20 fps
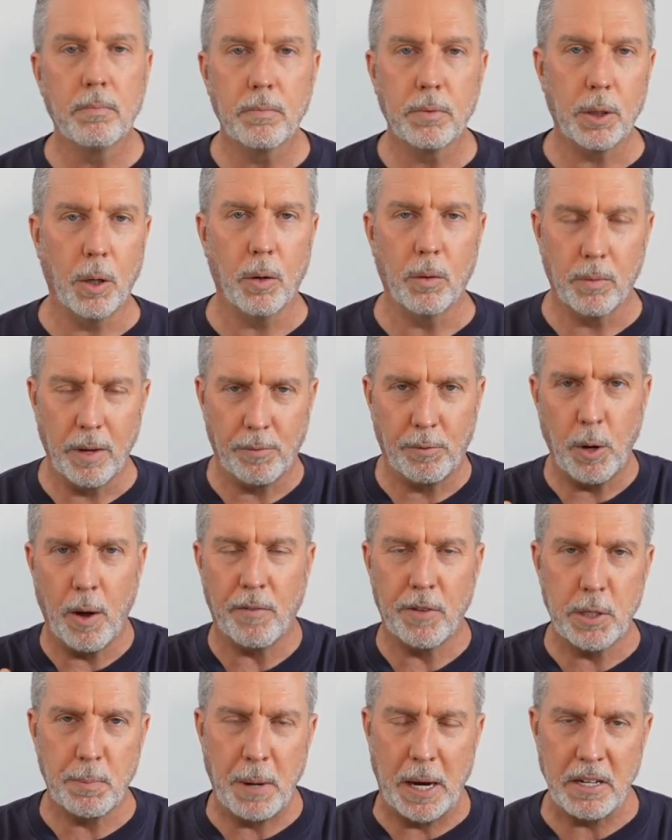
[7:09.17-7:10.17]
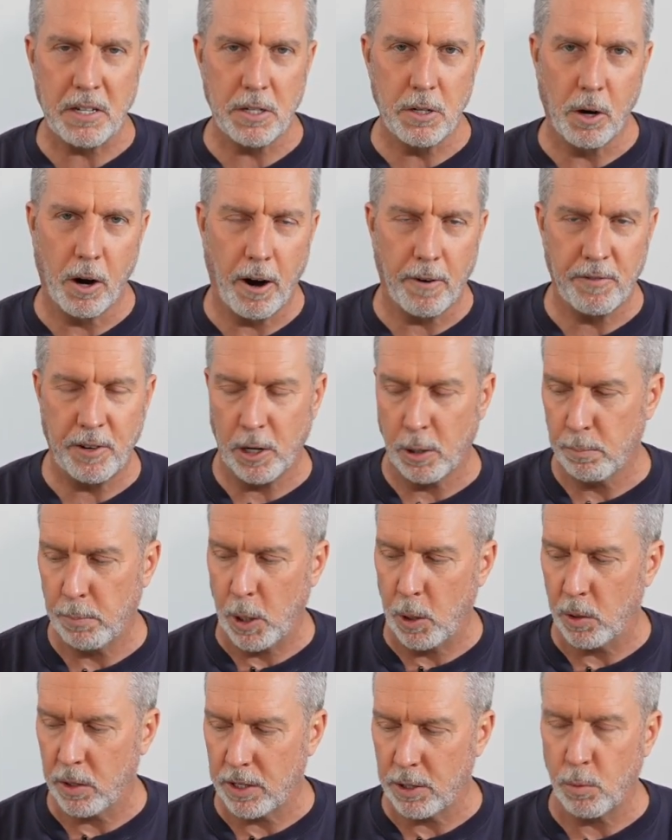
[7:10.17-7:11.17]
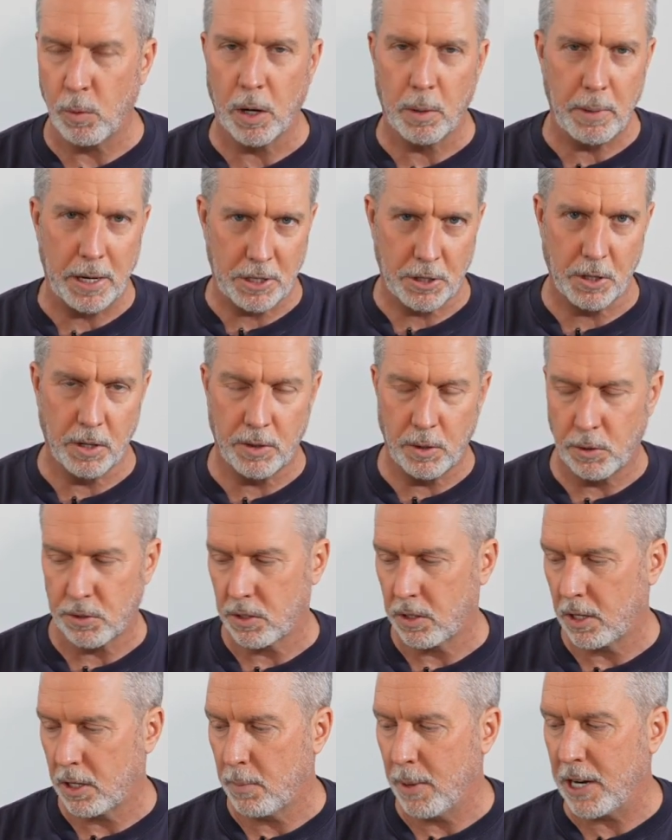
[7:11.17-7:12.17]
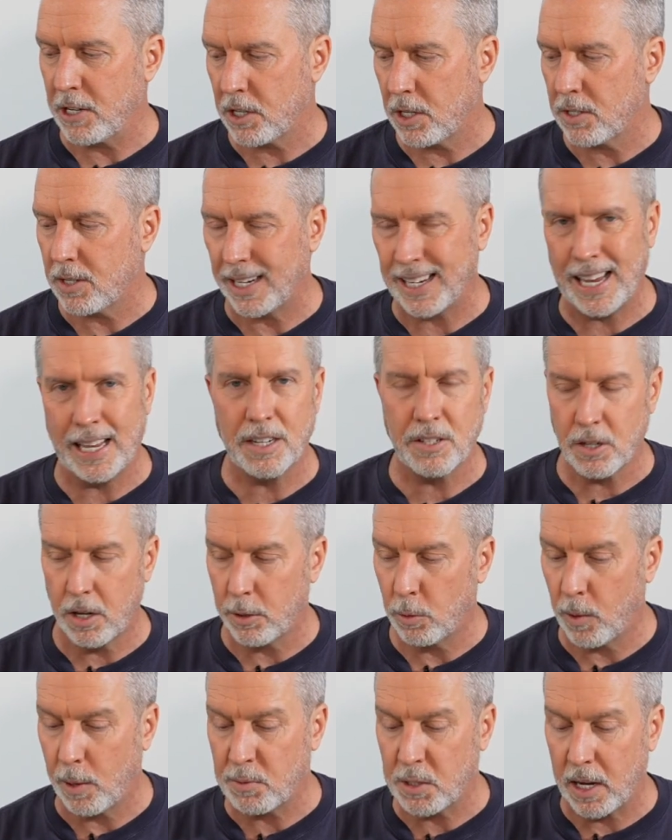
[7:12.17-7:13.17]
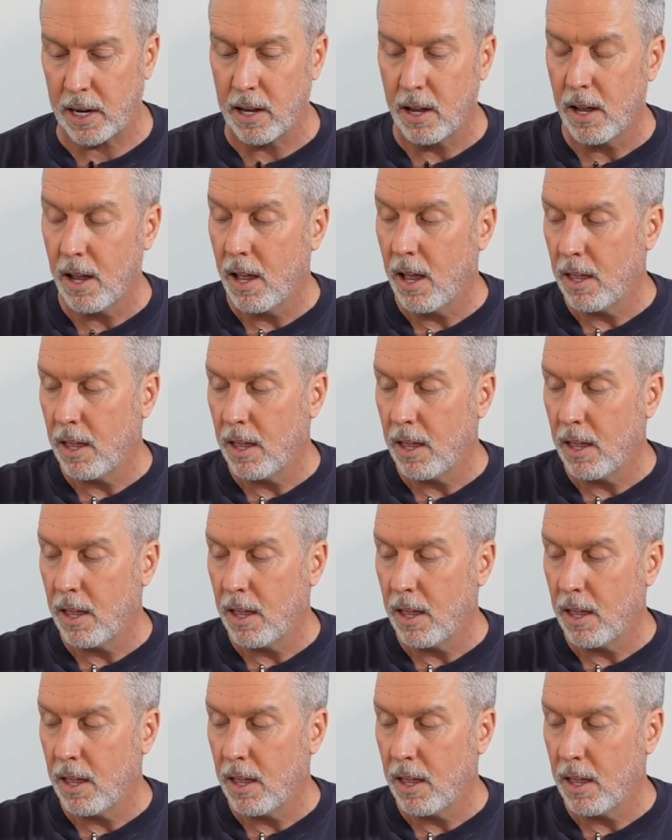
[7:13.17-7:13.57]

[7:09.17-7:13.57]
So if you have a space in your R V or boat and you want to make sure those are the dimensions, again, it's on their website.